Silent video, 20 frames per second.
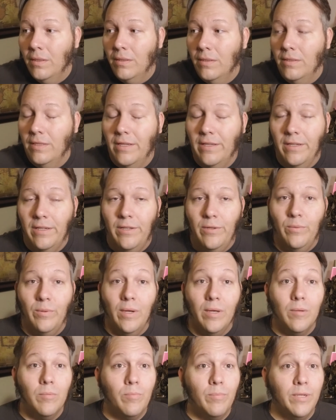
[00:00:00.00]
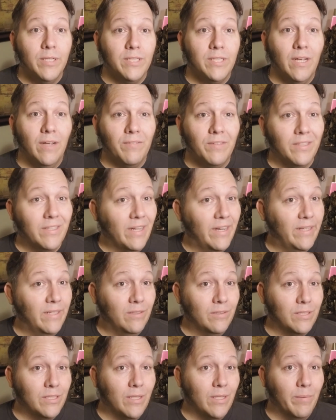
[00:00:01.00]
nothing to piss off the tiny
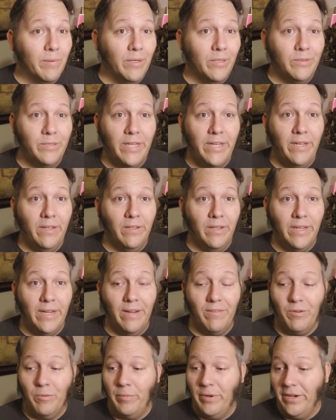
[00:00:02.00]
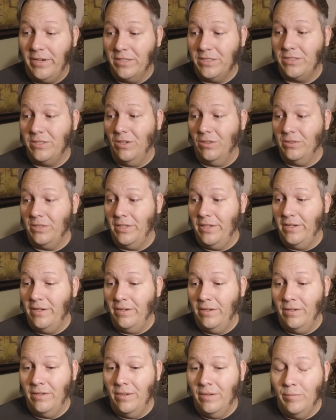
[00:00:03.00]
little stomach who's healing after being assaulted,
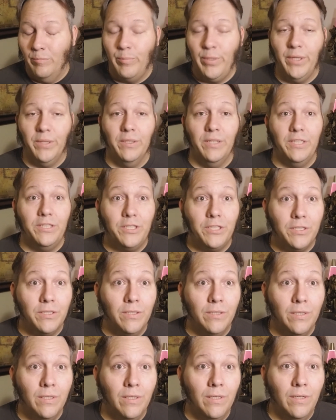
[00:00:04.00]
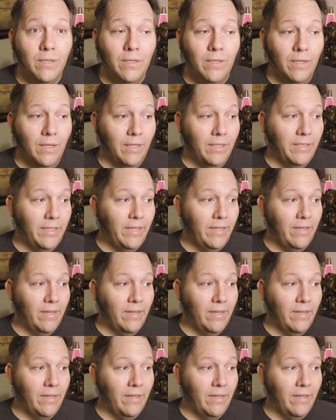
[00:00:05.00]
pillaged, and then